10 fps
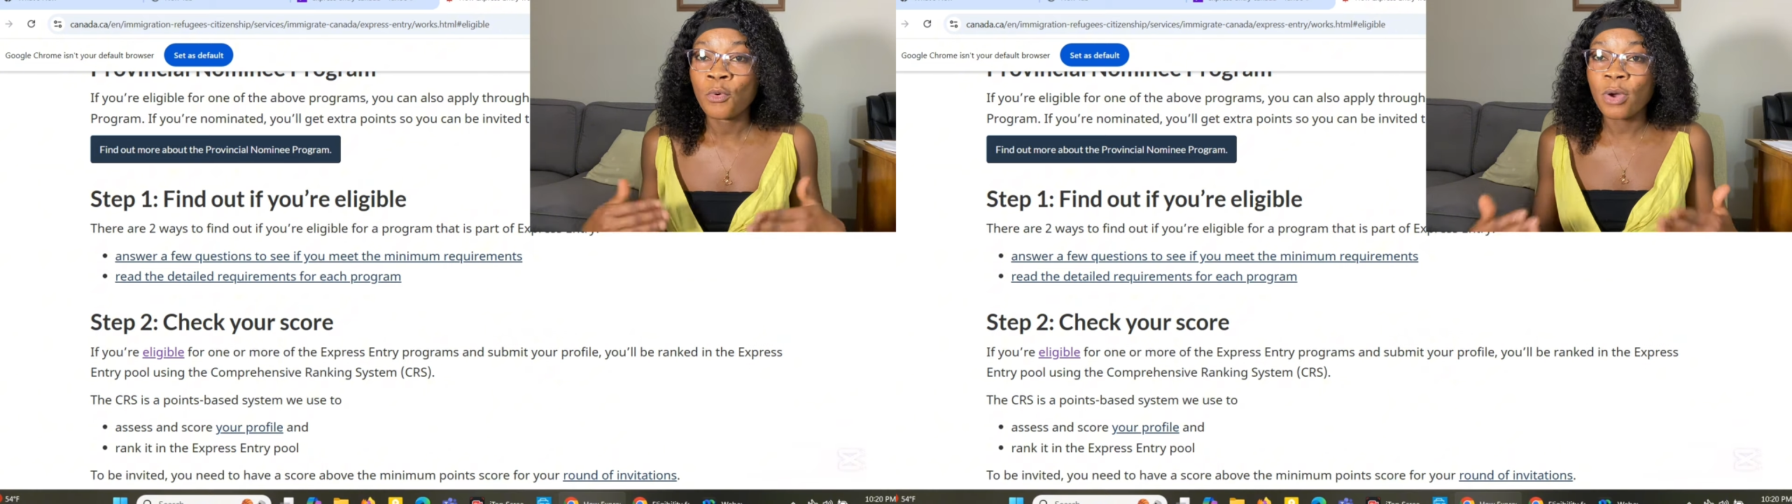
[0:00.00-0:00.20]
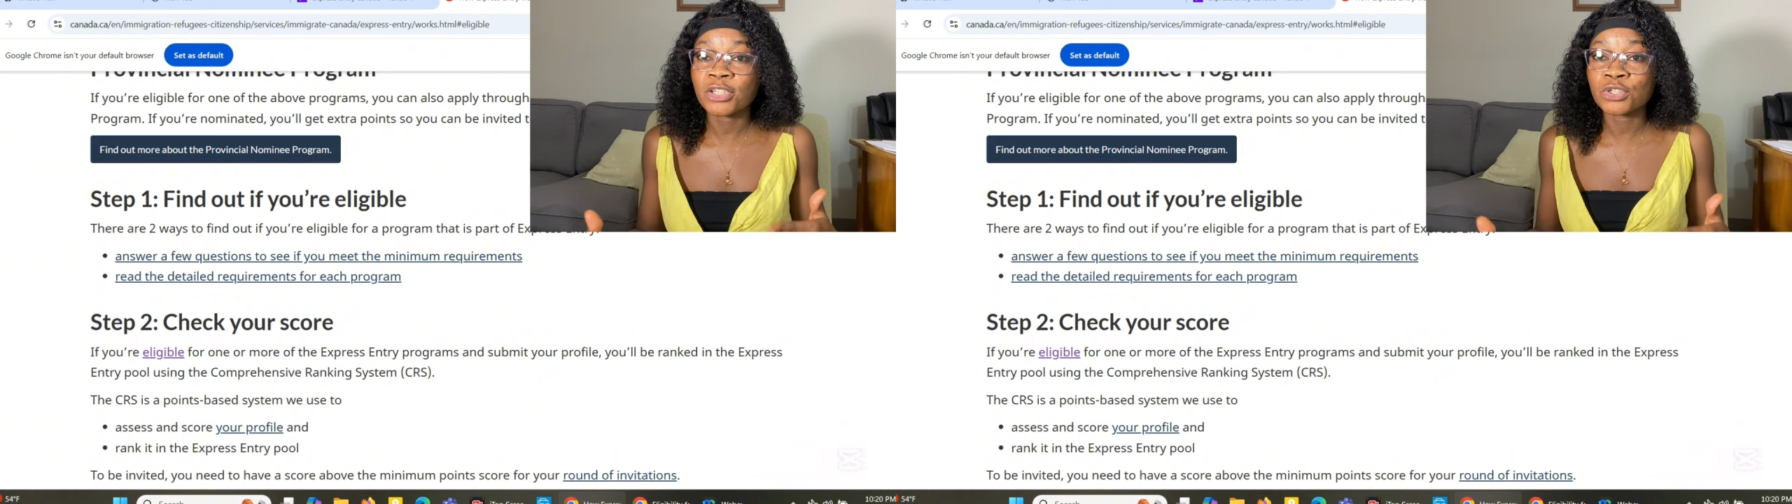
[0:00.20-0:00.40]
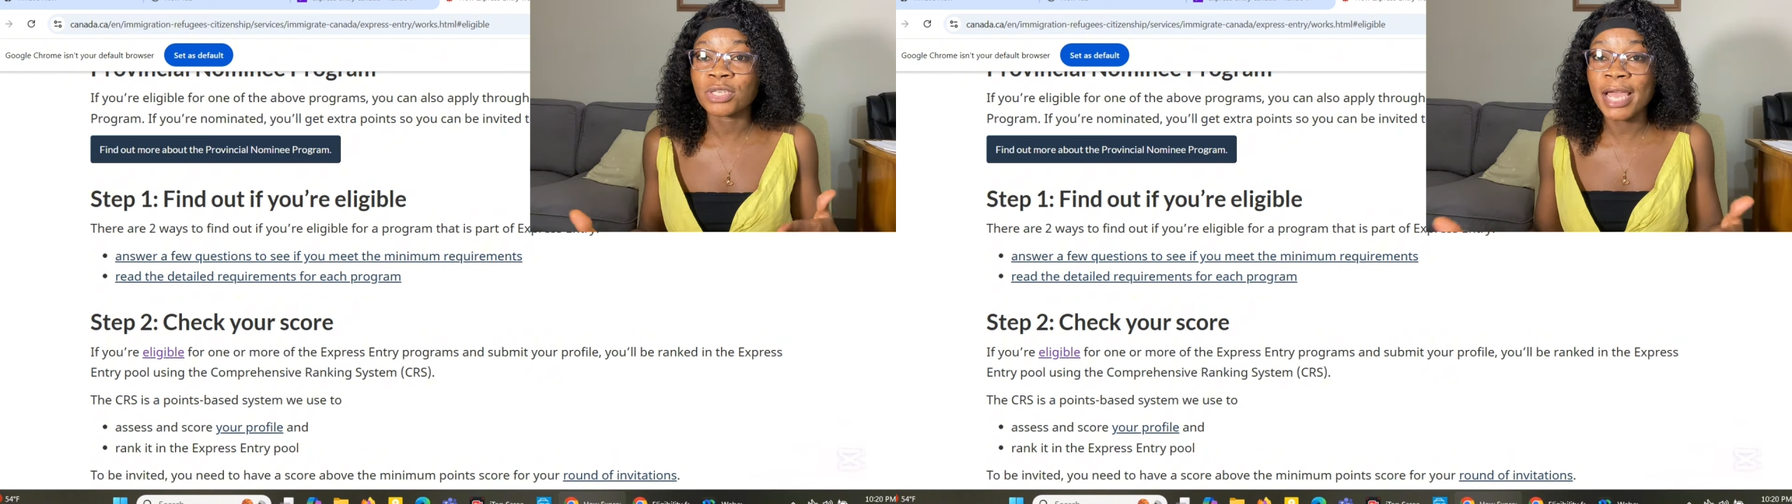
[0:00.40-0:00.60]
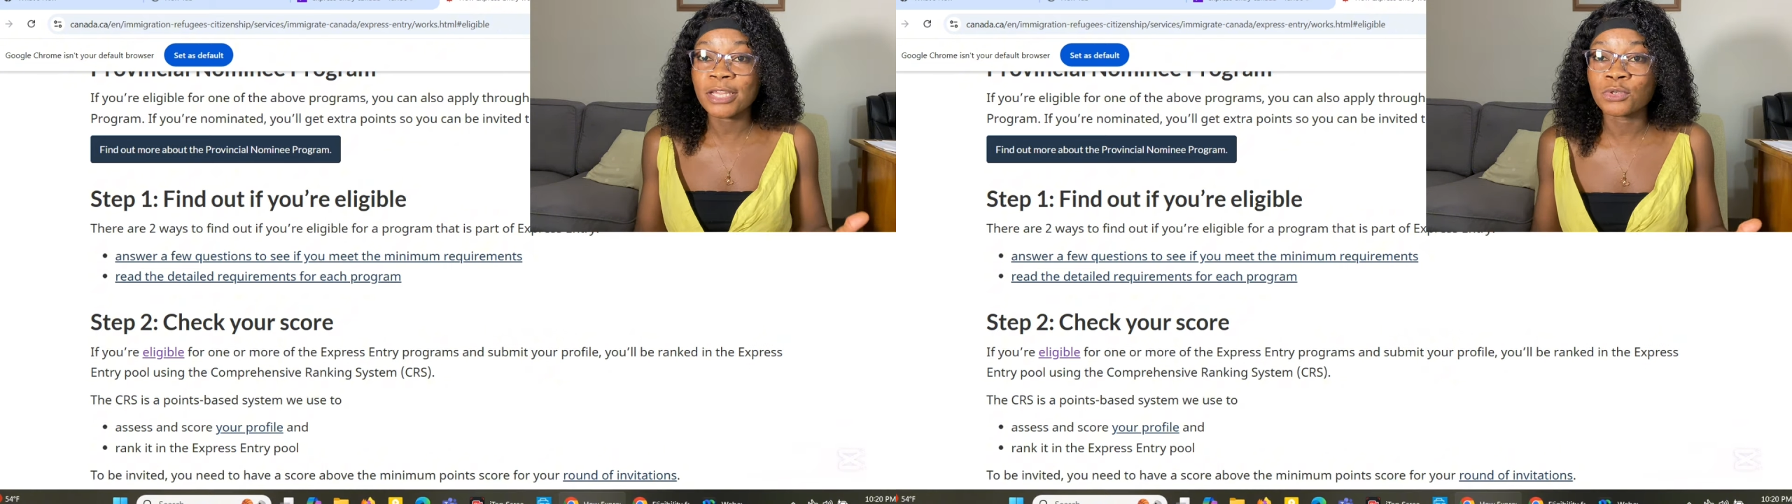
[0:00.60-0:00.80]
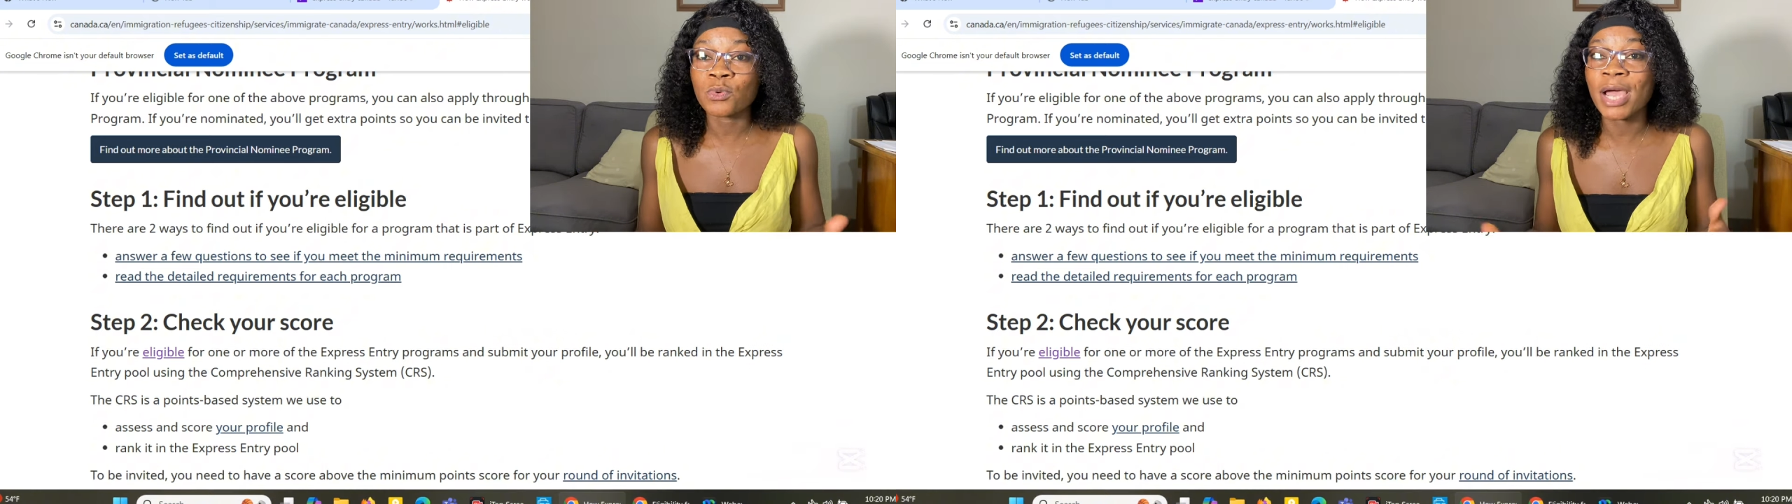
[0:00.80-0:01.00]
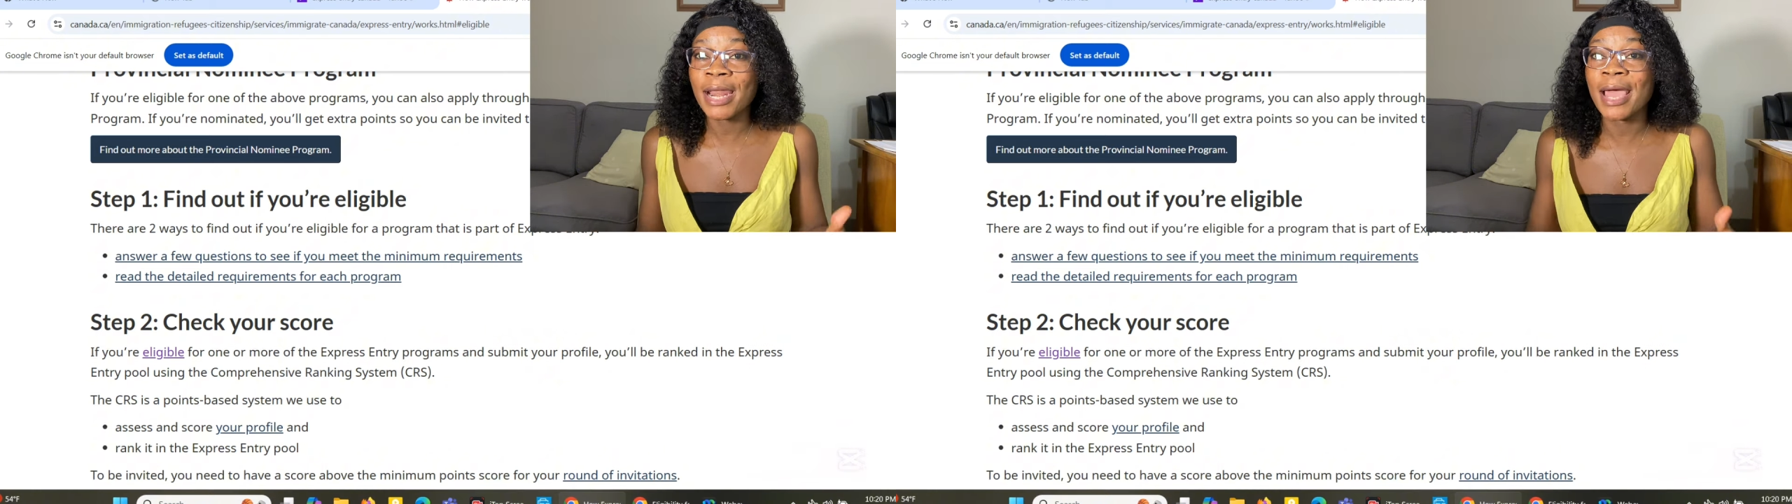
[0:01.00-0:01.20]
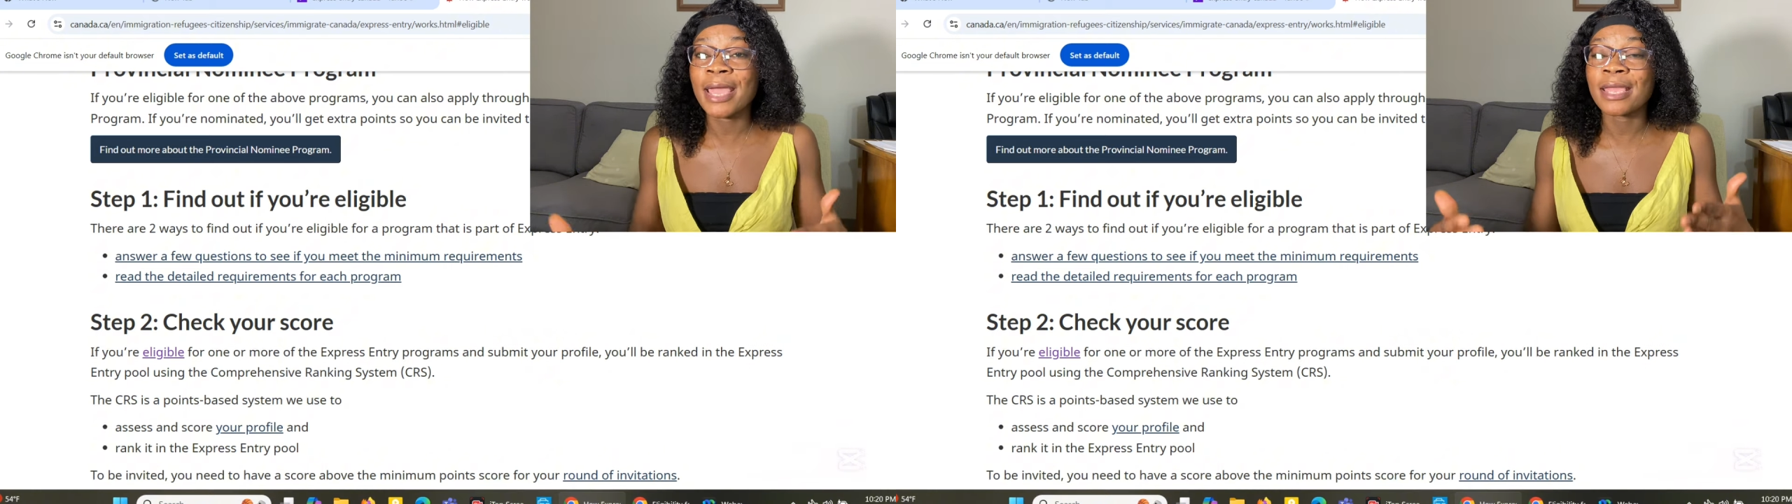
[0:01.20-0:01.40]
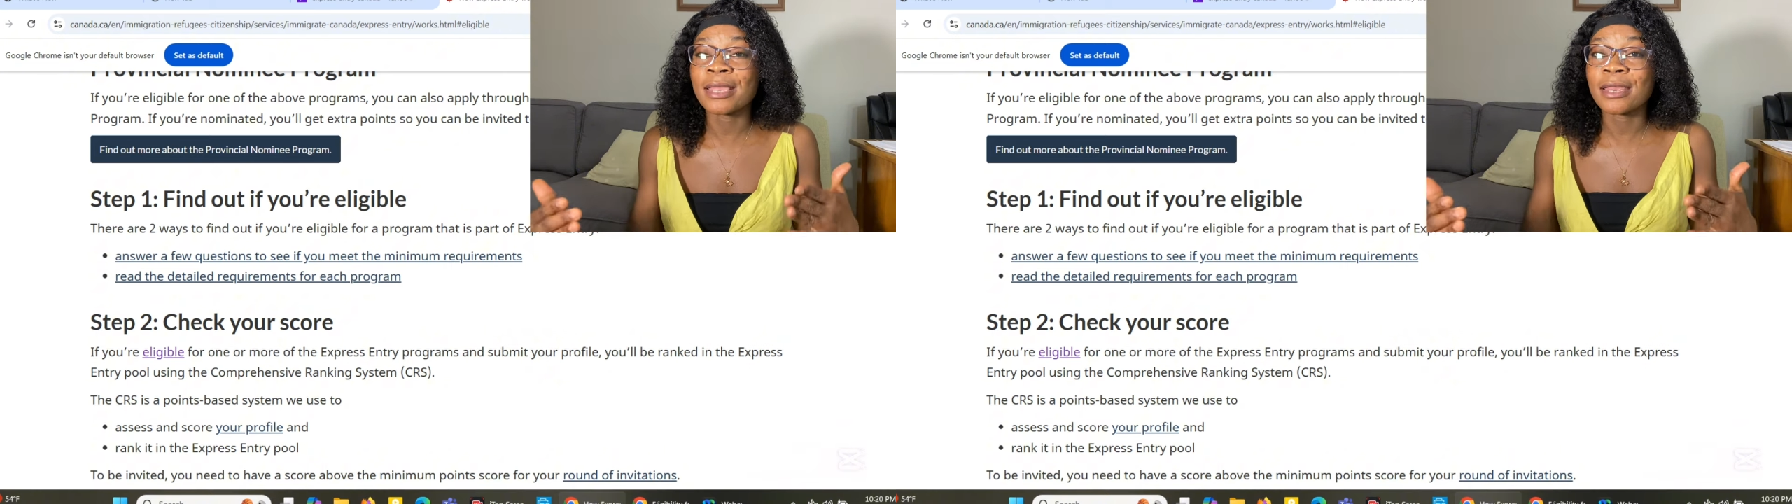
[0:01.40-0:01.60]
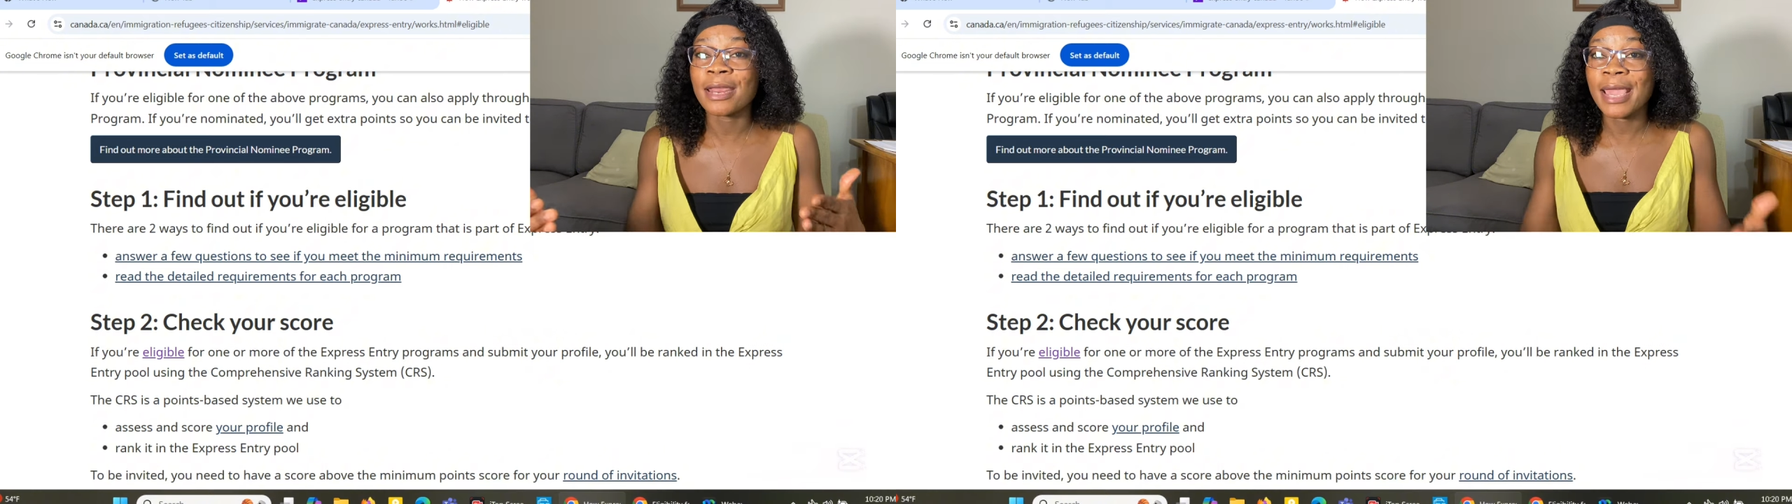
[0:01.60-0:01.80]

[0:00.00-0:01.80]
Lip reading: What should I do? Can I